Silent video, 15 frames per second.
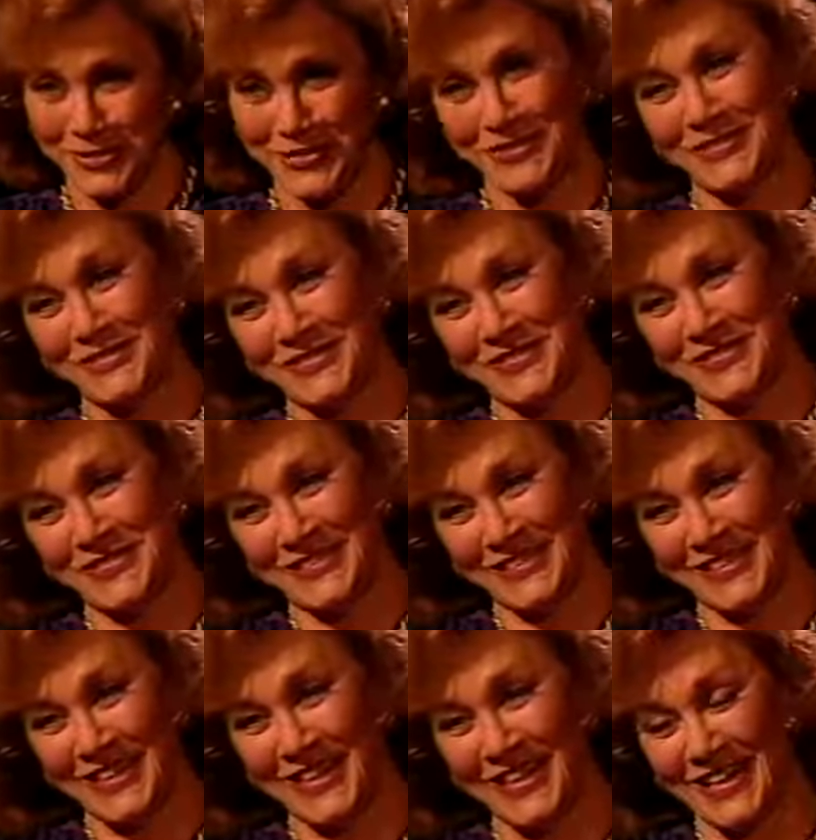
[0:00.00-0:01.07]
Right.
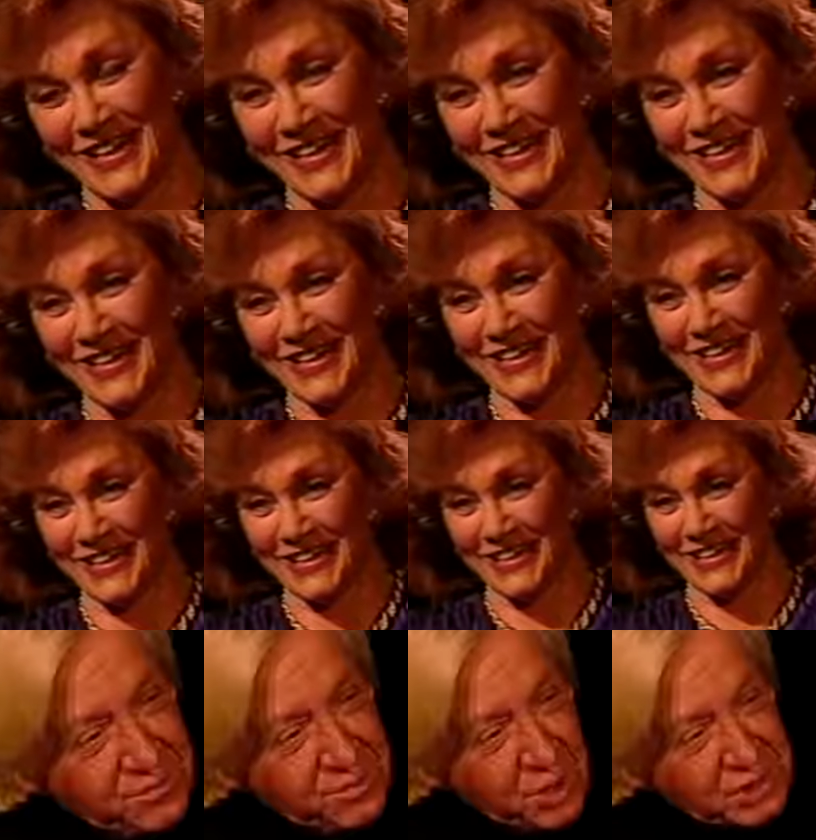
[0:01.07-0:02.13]
First
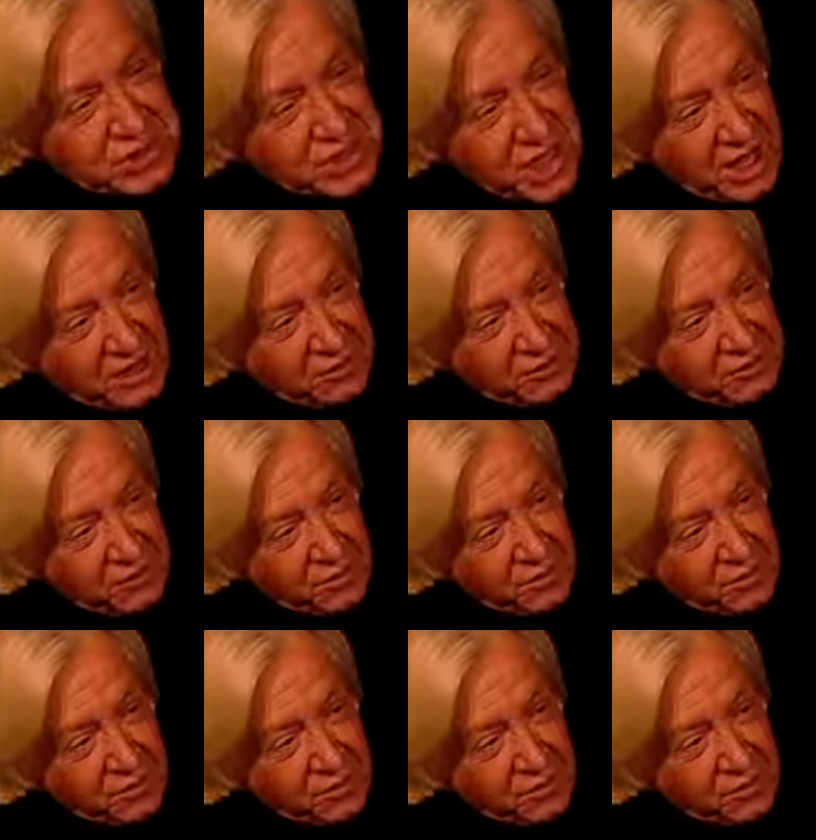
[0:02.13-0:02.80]
film brought you to Hollywood.